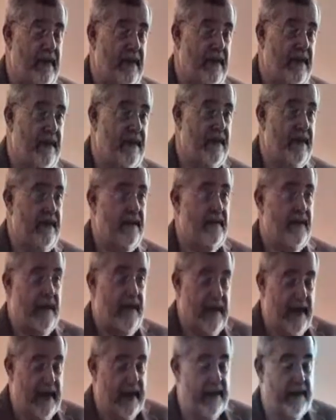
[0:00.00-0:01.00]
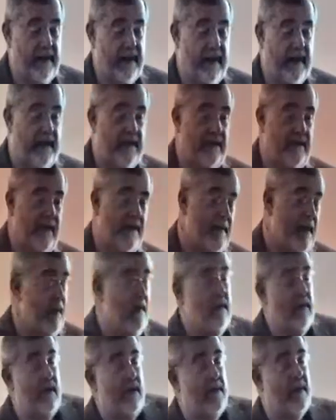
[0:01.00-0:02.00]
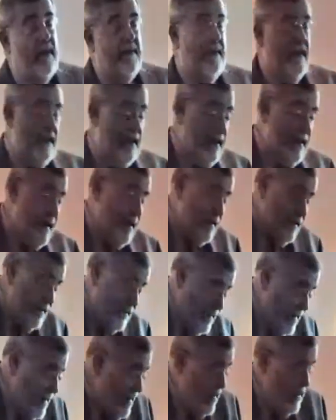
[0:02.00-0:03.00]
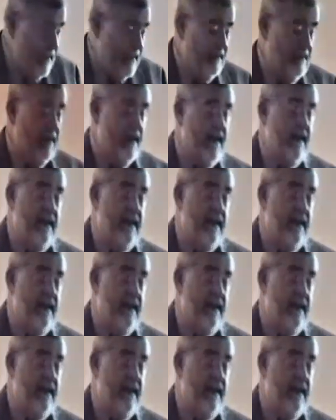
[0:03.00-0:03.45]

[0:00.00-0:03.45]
And then they start acting out. I'm not going home. I'm going to lay down. I'm kicking them.